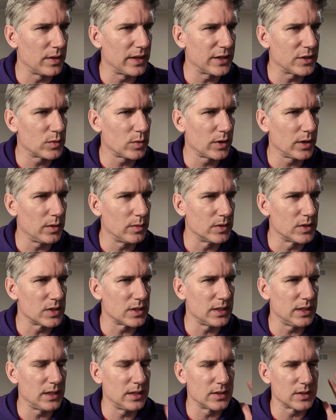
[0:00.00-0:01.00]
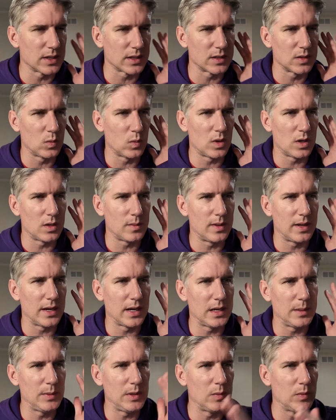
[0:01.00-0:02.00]
That's where you would see it, is like the wall
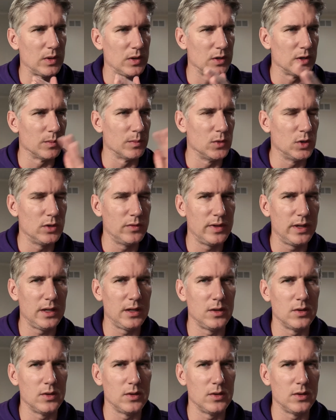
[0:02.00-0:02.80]
behind me when you're moving.